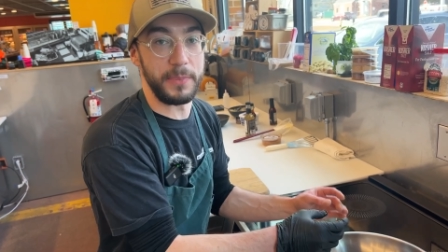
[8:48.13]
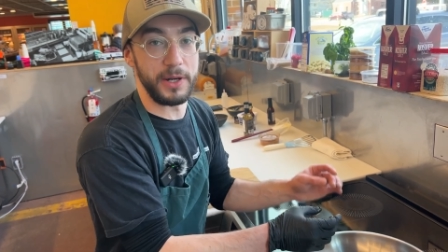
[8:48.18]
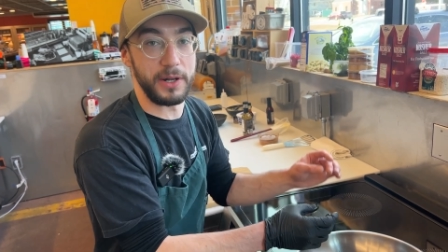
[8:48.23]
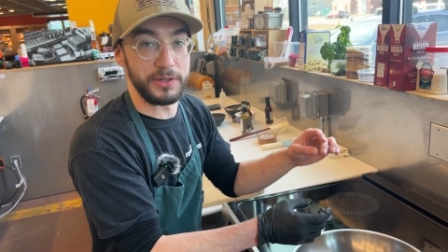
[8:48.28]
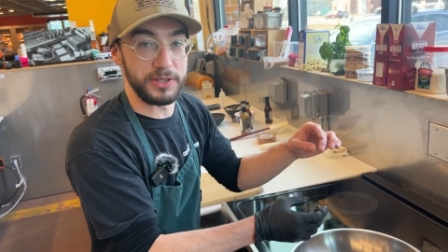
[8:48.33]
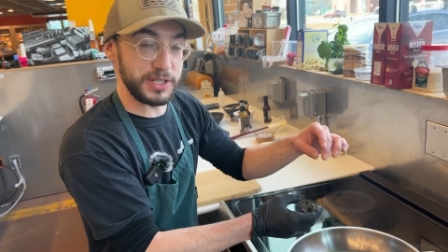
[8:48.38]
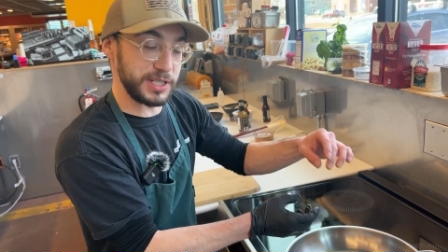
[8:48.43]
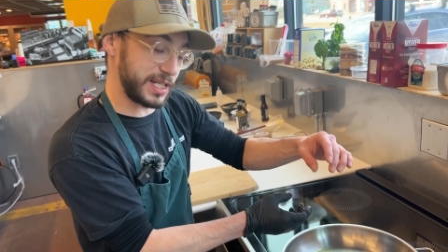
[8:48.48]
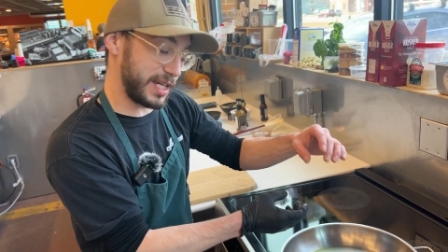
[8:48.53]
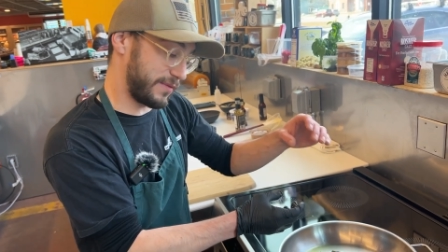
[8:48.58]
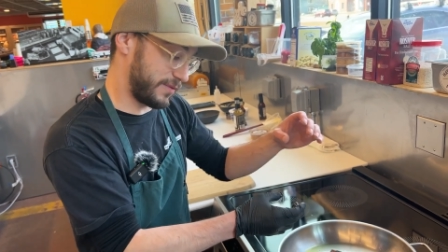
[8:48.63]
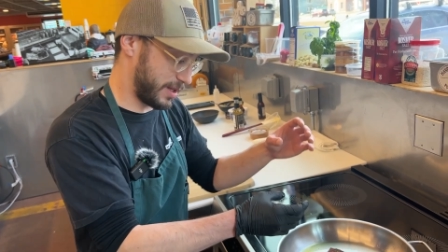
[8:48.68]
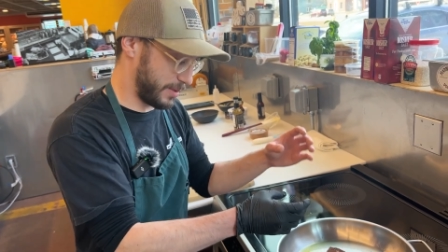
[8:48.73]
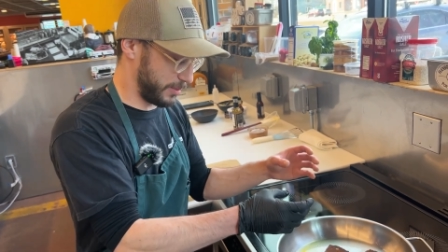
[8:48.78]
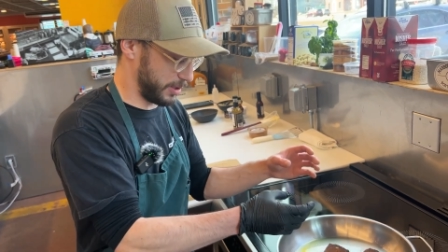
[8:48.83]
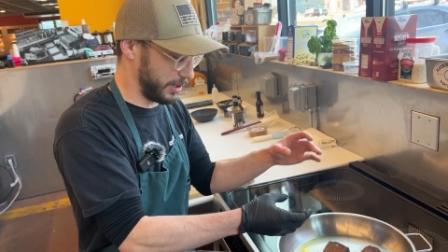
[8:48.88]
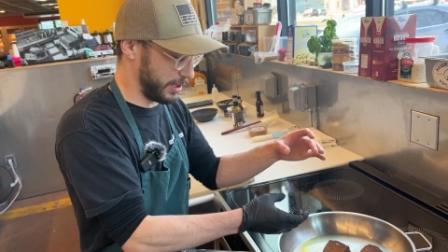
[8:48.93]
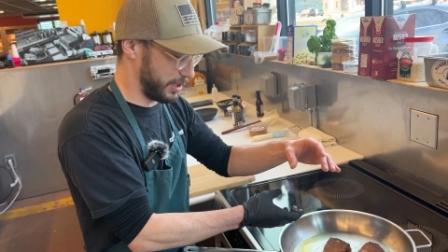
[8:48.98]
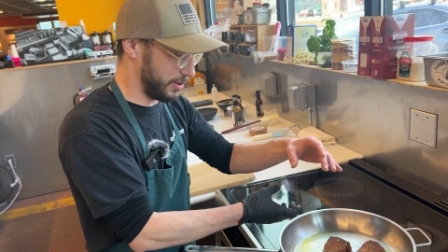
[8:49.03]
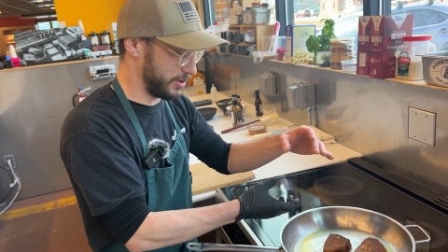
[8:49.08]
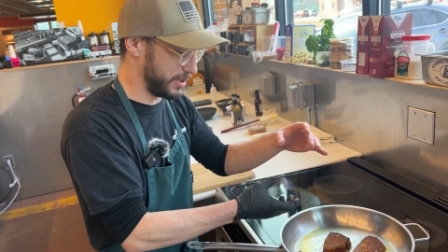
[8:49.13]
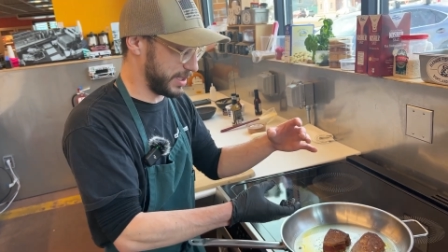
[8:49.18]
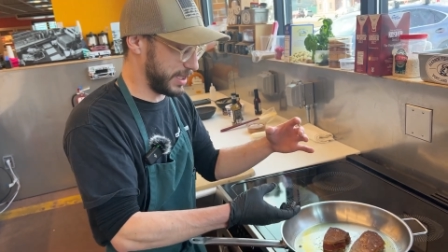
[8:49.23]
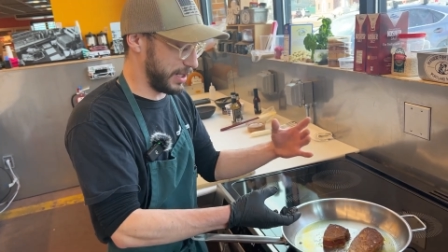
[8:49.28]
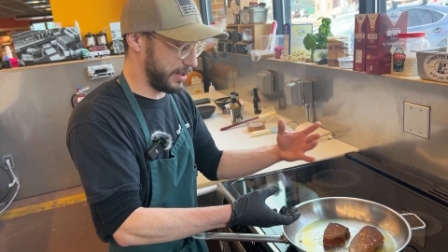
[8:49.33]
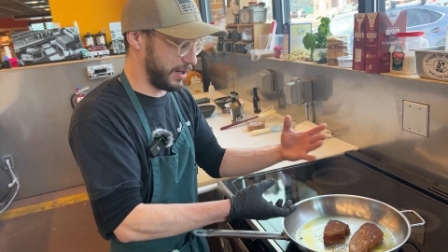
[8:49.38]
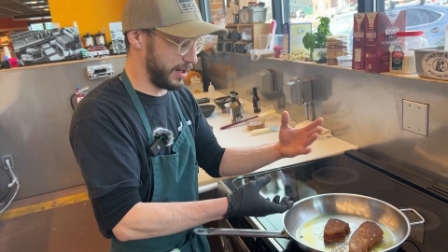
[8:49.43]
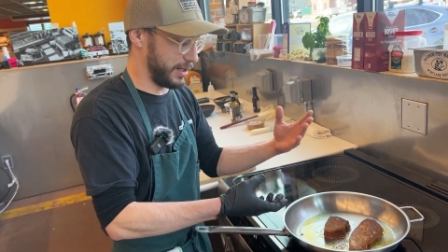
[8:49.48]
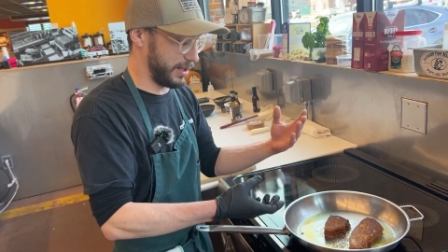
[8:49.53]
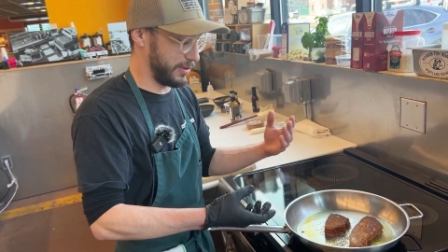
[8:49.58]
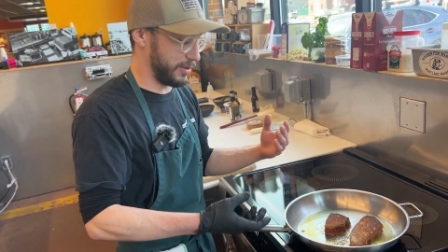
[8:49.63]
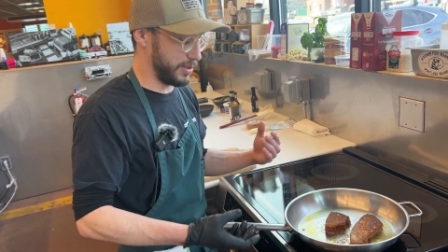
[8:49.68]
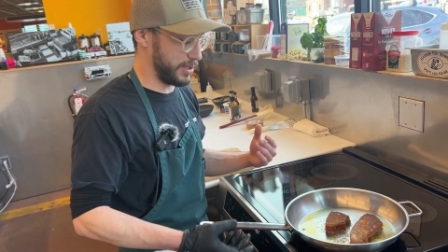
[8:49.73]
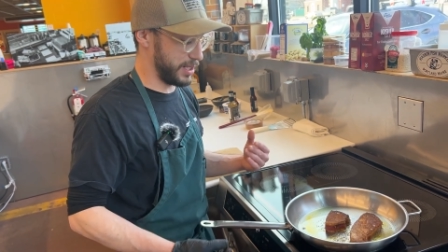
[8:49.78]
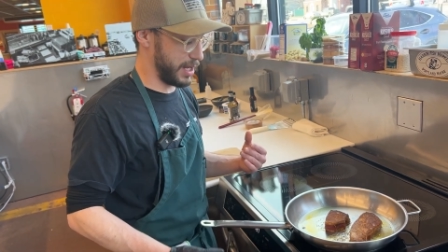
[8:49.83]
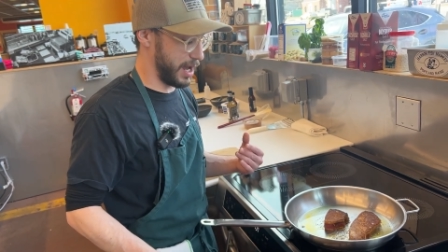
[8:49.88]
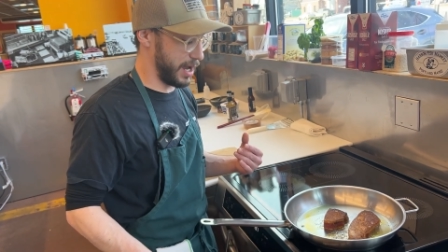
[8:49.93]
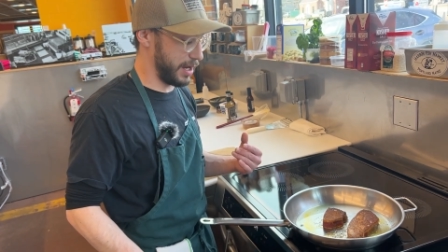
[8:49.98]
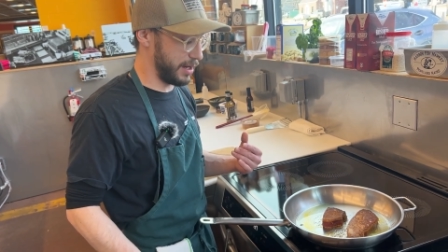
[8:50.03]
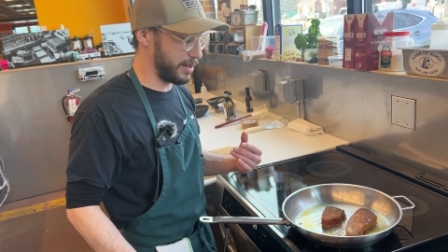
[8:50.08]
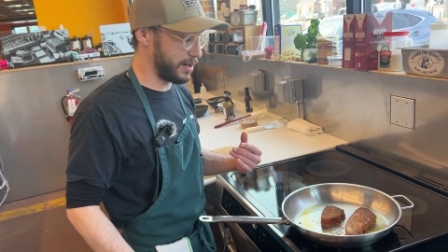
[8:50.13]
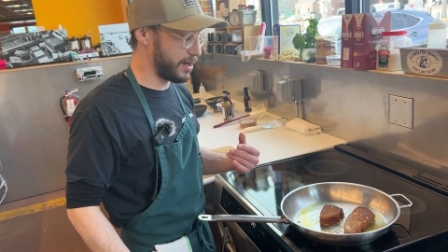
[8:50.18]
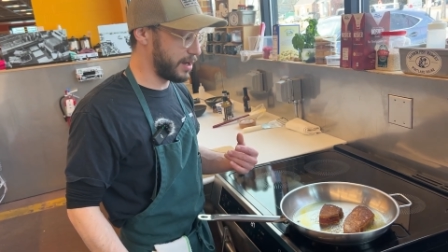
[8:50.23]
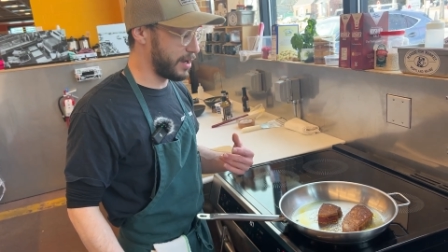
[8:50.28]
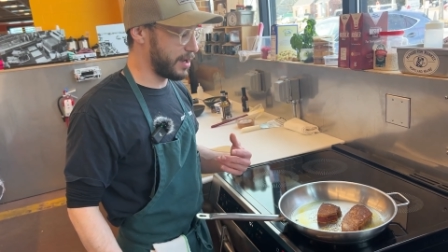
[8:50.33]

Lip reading: and I'll just give them a little sear on either side.